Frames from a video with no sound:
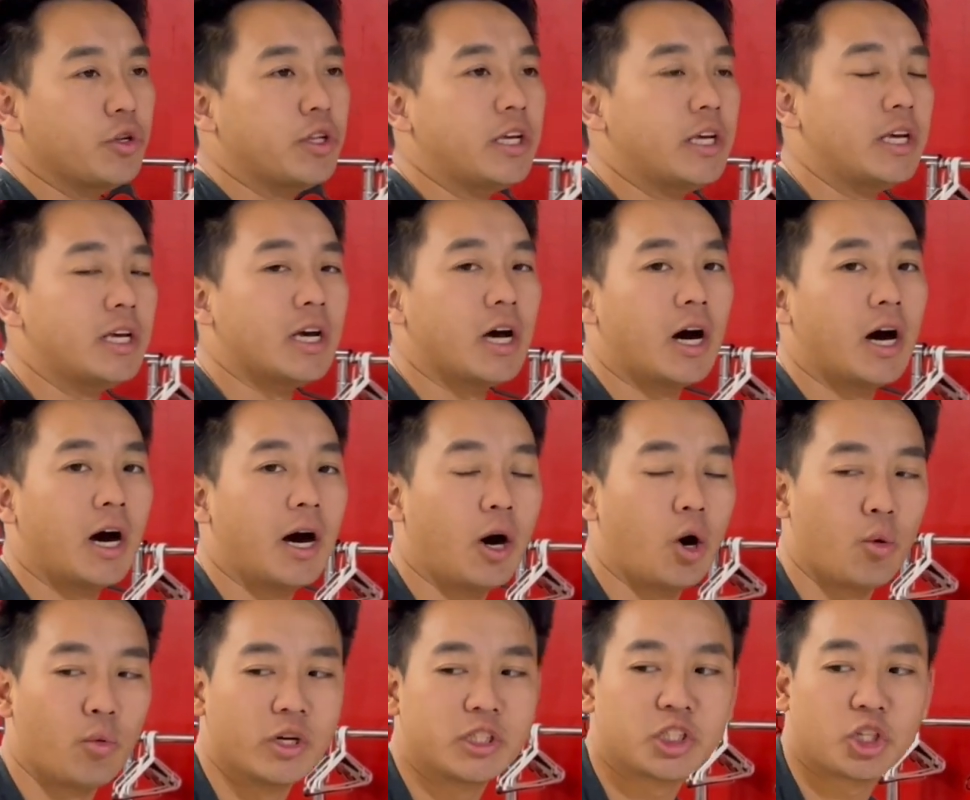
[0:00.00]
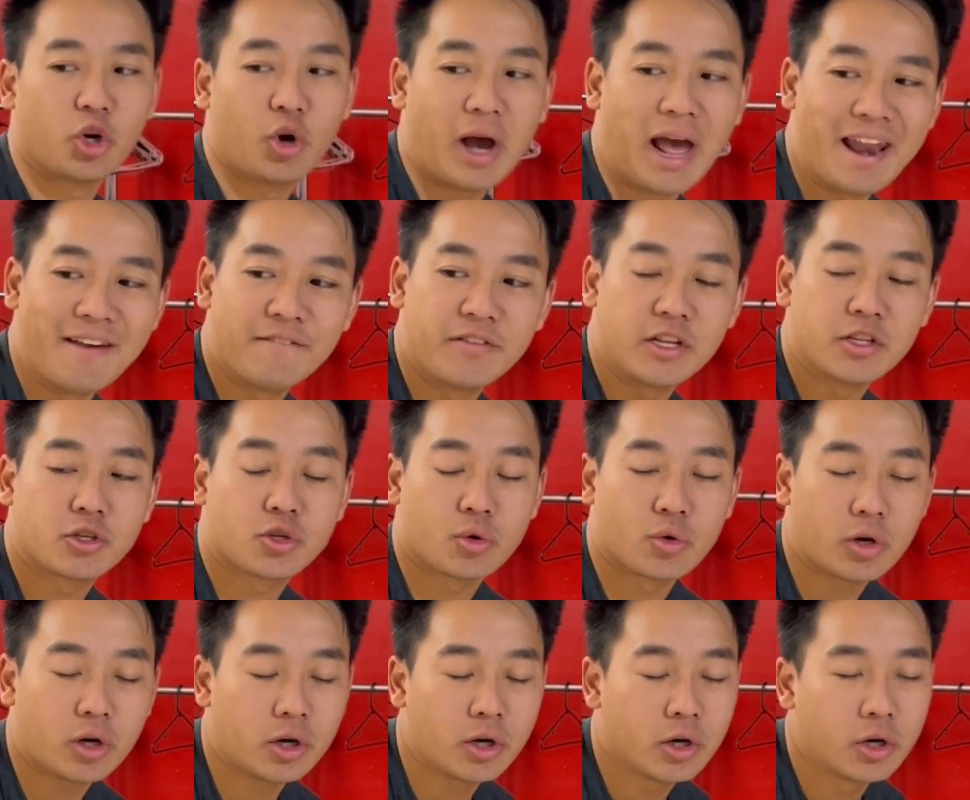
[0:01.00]
the original NV
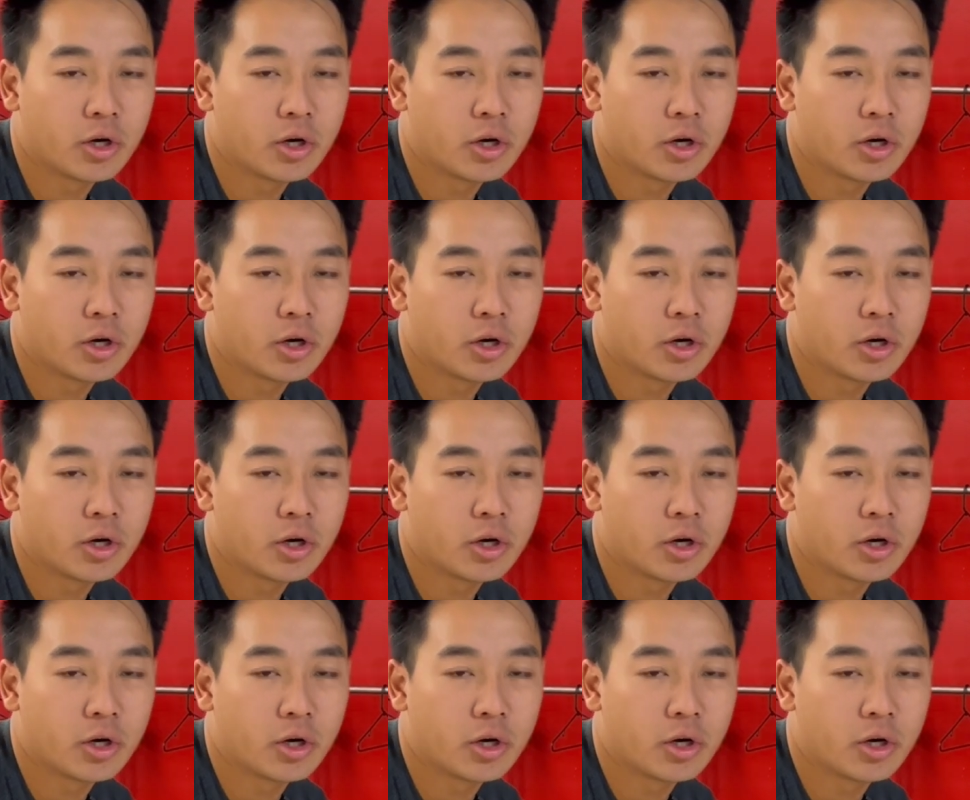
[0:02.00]
Tour.